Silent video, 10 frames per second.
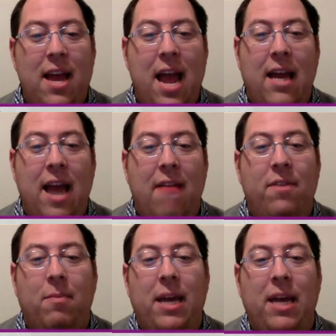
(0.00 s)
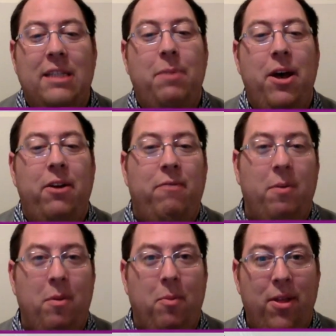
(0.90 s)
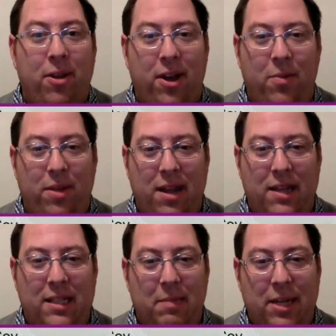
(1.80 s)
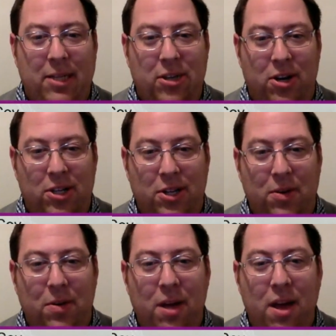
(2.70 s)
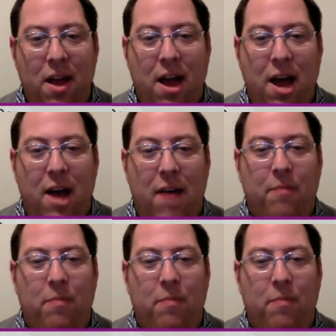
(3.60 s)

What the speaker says: and have to be expelled from the Brotherhood within a semester or two.